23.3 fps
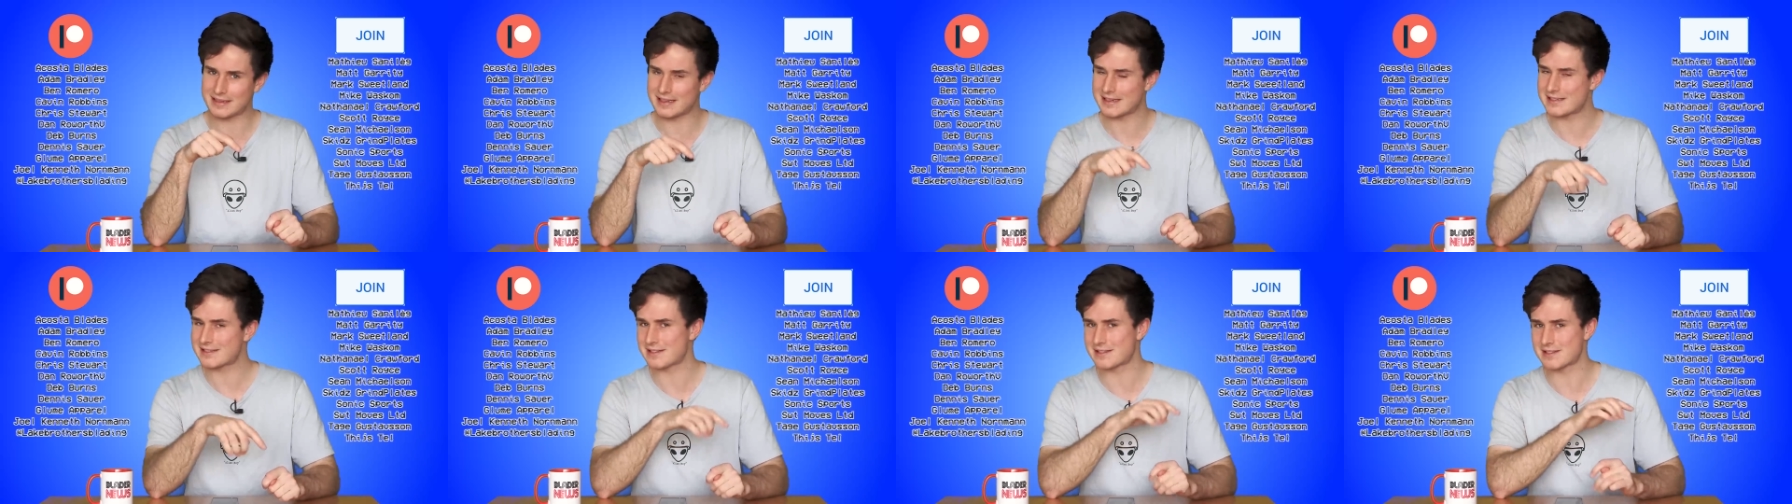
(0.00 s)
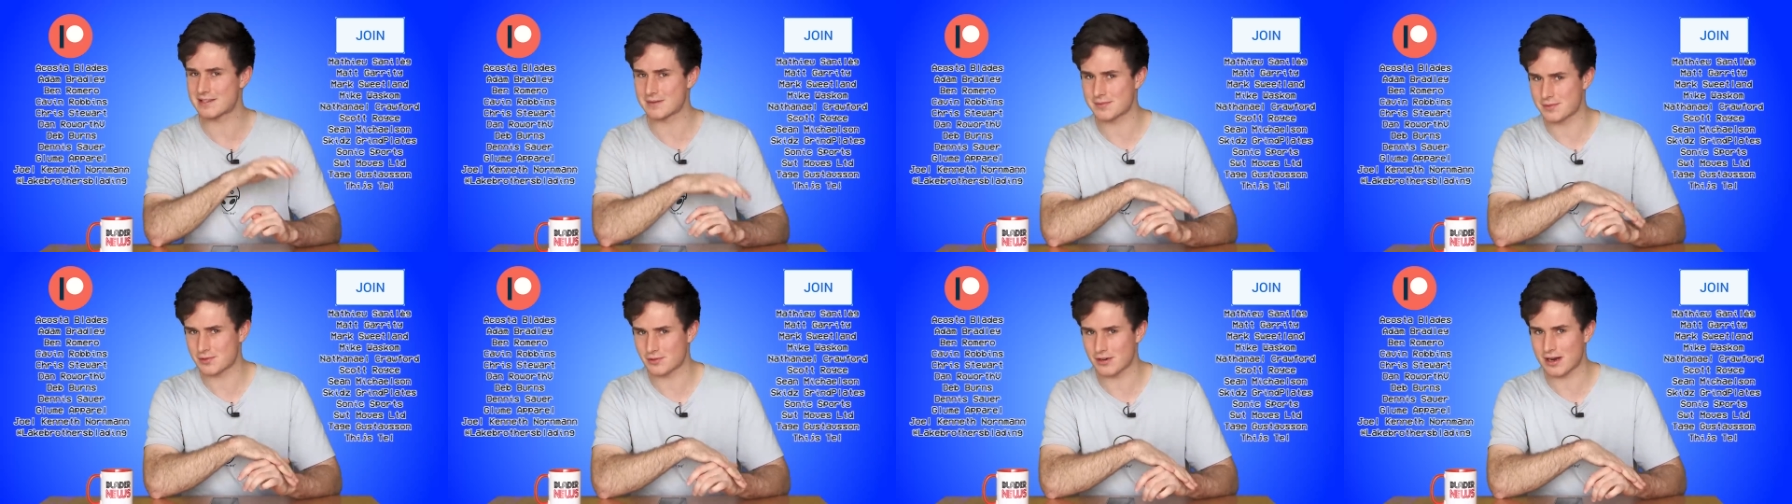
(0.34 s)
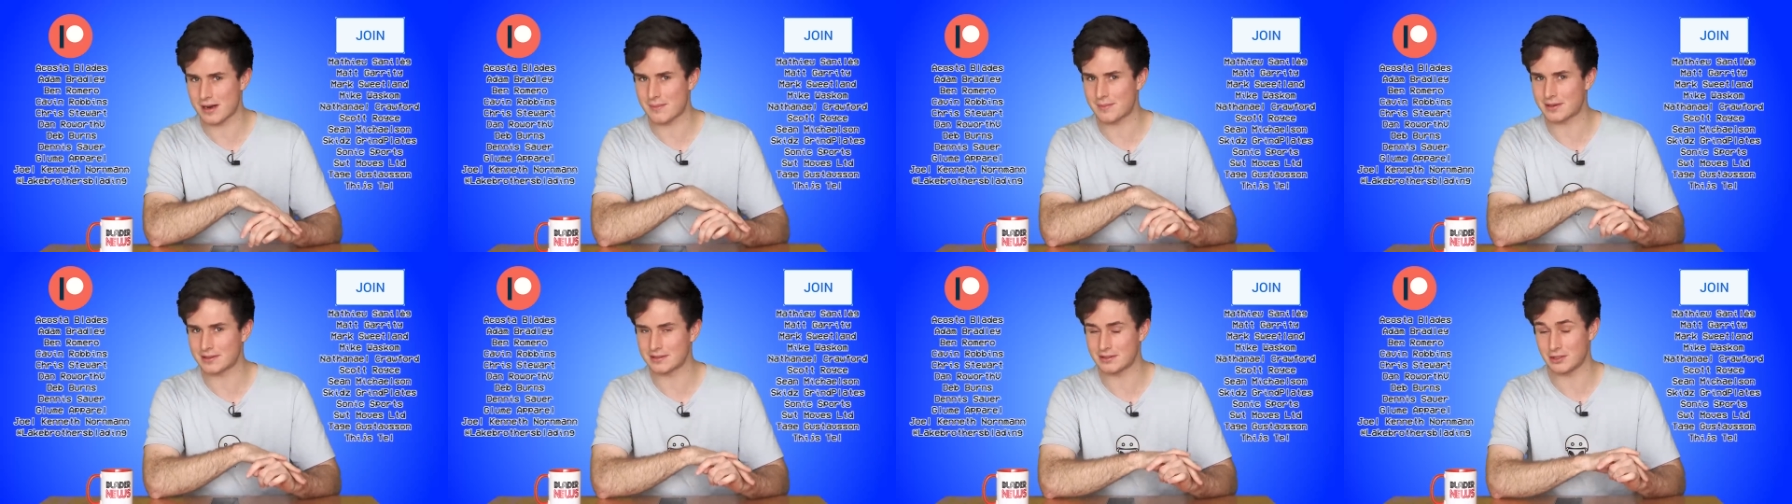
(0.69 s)
next to the
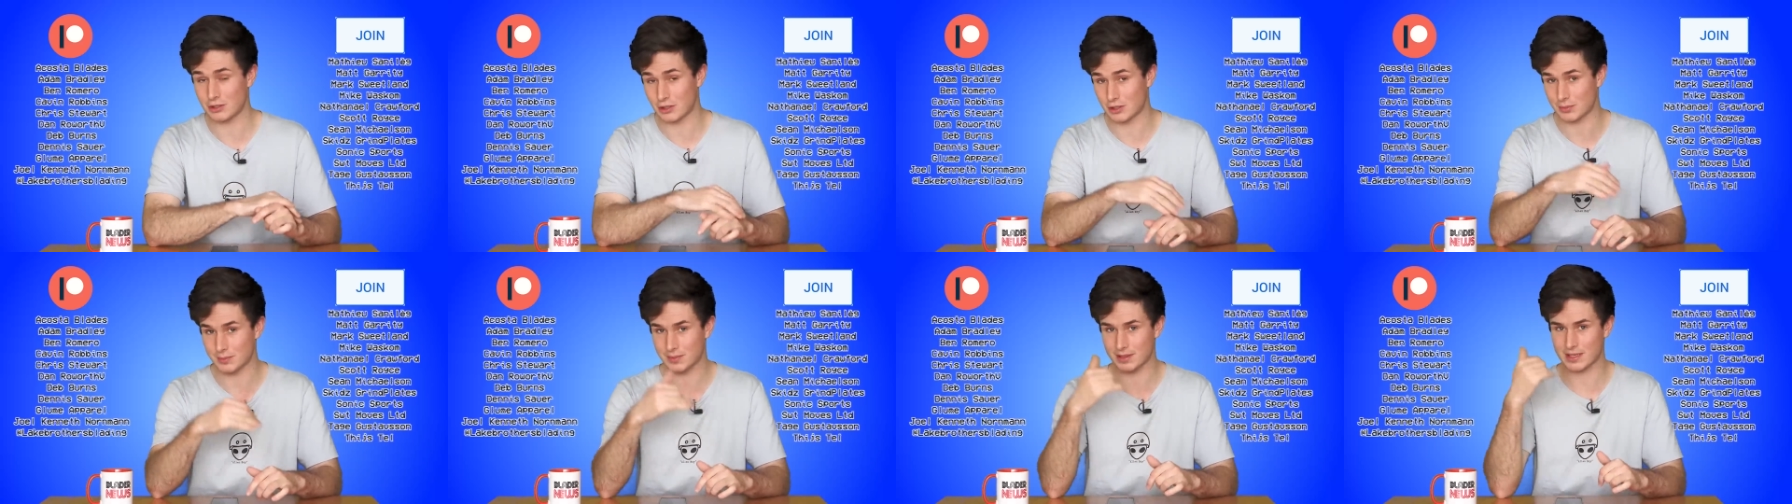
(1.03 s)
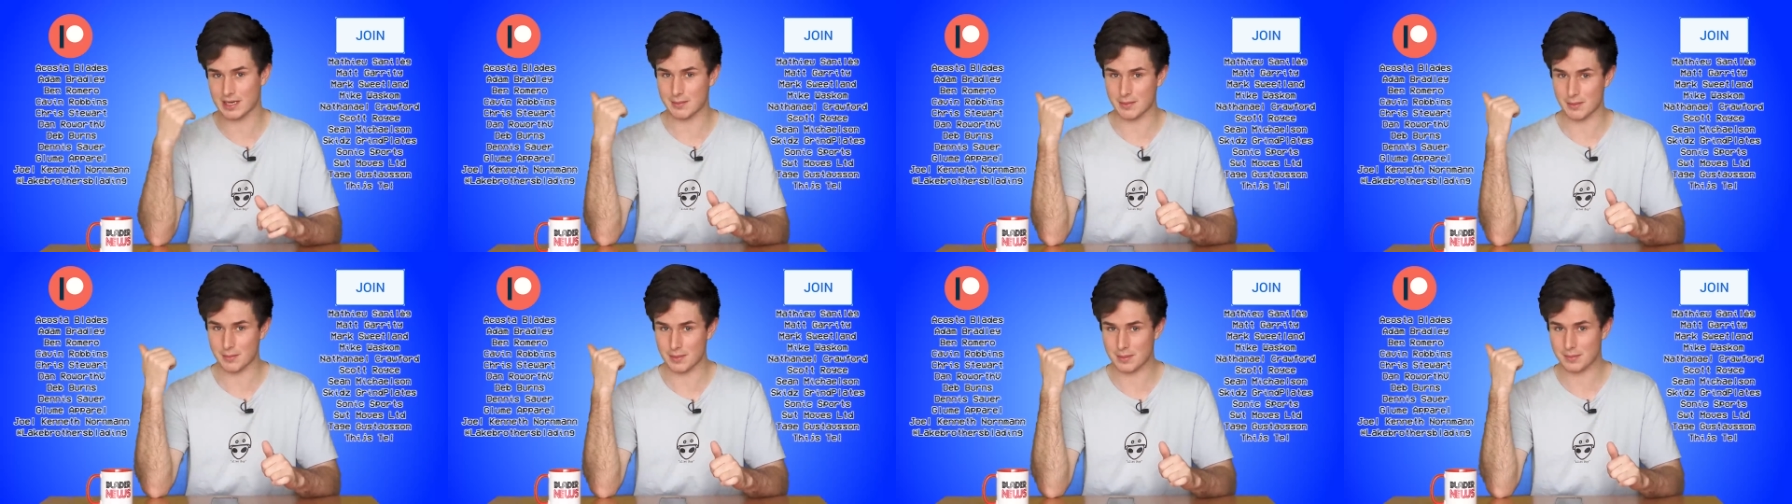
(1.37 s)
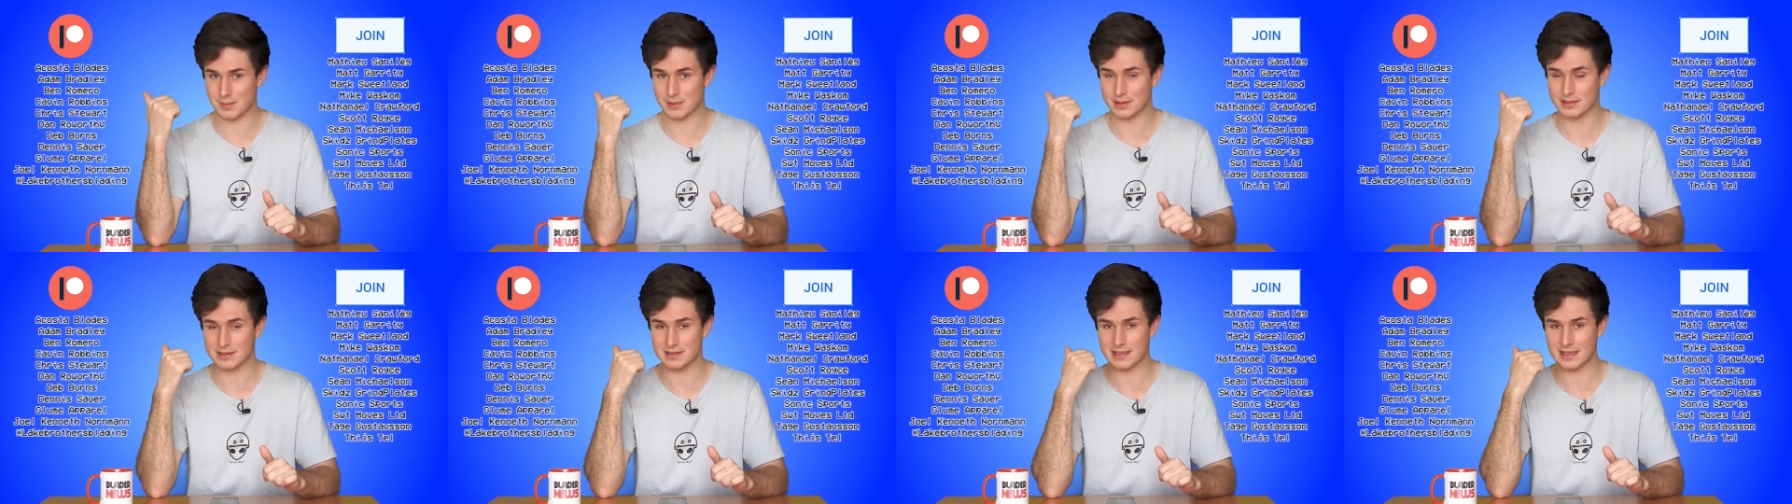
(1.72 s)
subscribe button, you can become a
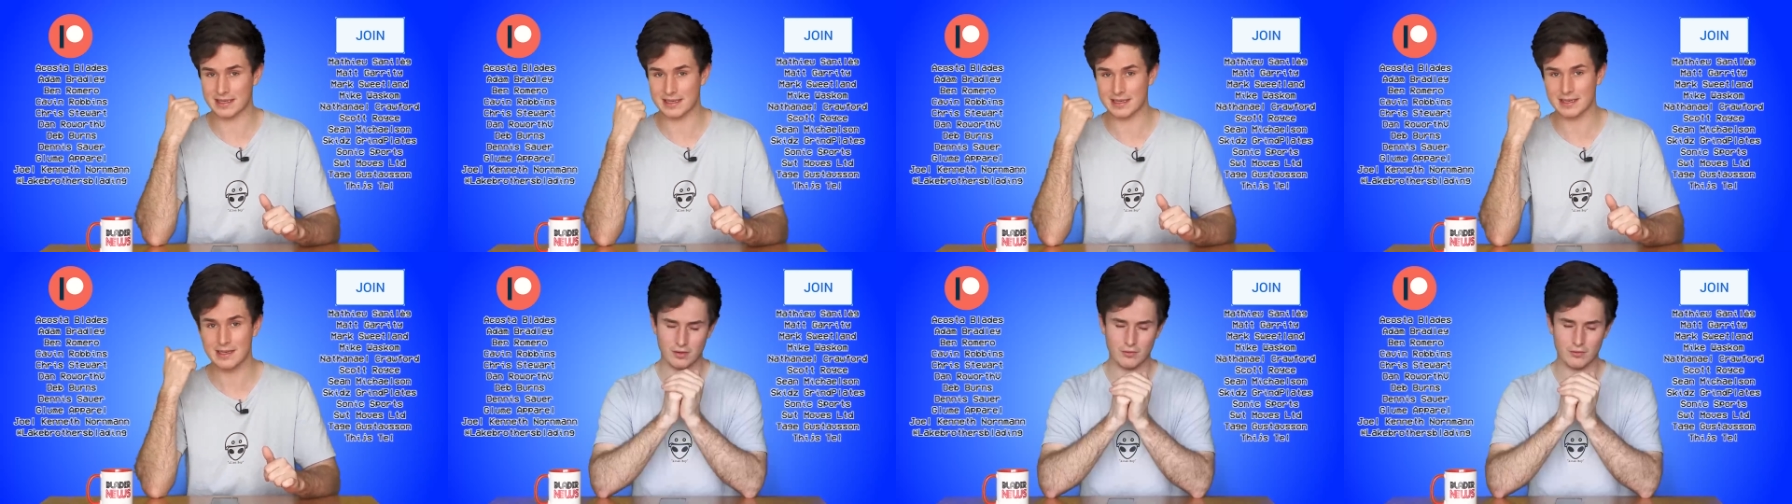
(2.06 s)
member today.